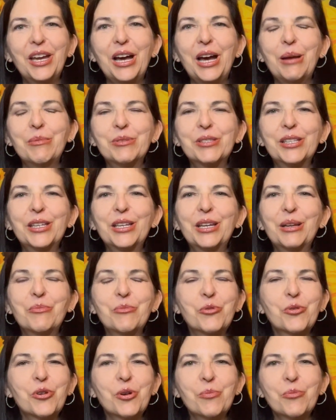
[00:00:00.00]
I'm seeing
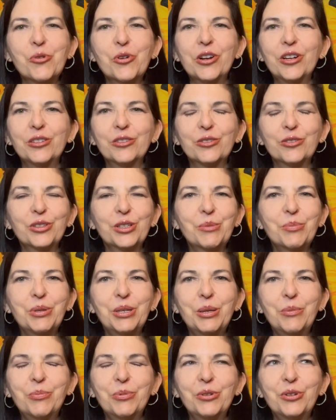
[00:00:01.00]
more and more elderly
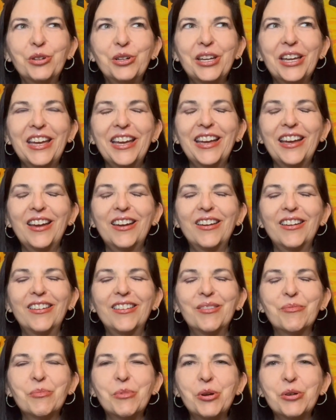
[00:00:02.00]
people,
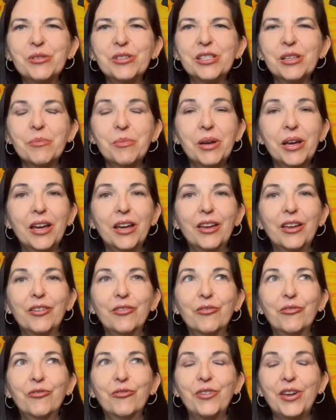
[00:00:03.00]
and most of my
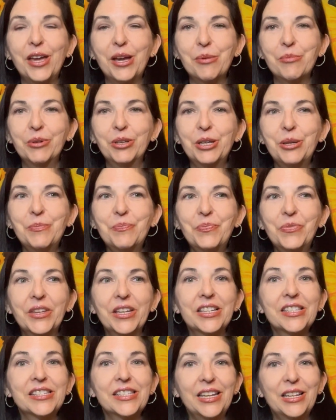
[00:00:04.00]
family,
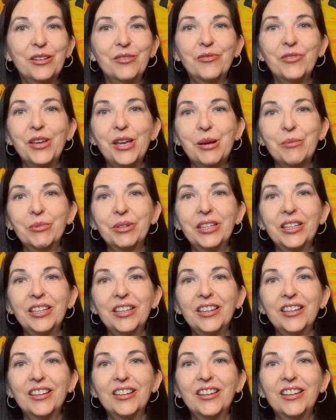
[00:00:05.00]
extended family,
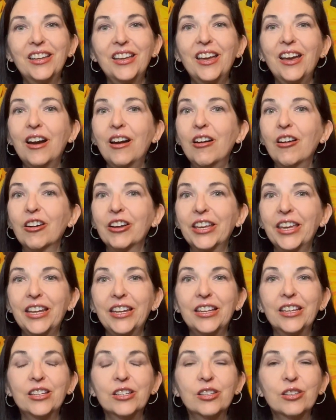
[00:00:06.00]
are
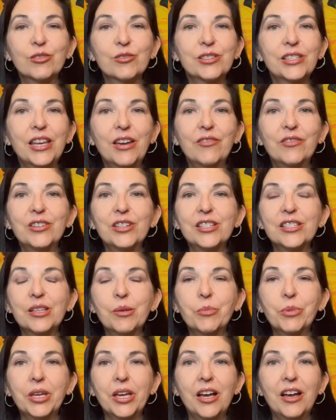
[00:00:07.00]
getting into their 70s and
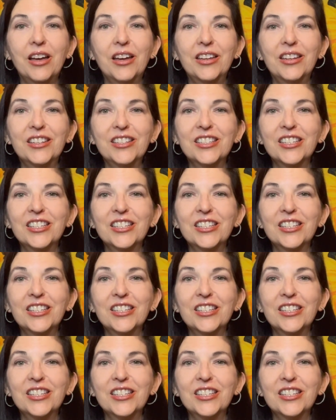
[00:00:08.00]
beyond.